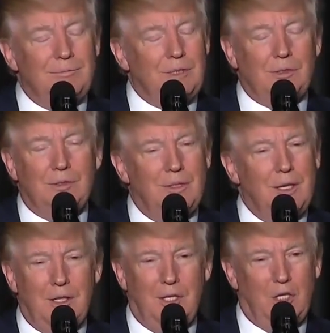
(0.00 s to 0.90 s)
just
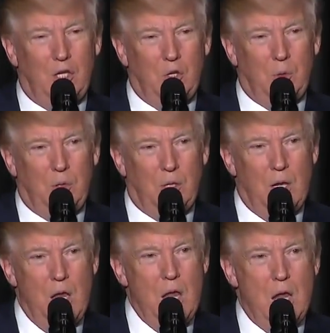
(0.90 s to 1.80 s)
nothing to do with it.
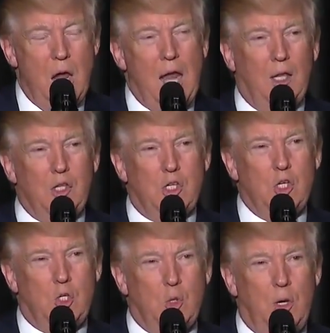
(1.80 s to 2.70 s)
I listened
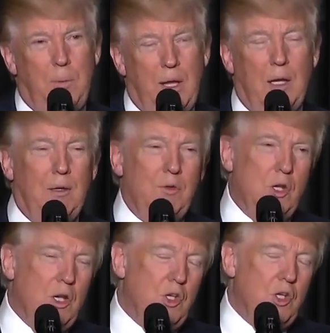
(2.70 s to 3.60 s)
to a panel of
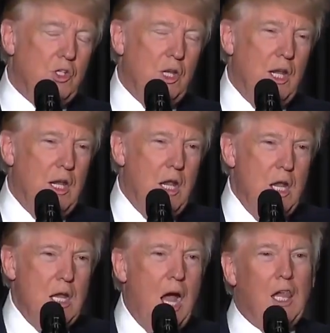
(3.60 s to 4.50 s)
judges, and
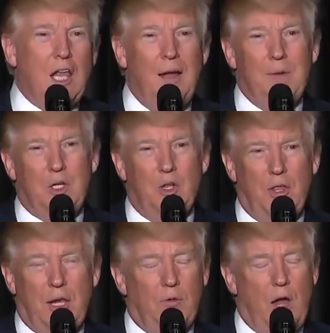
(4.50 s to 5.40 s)
I'll comment on that.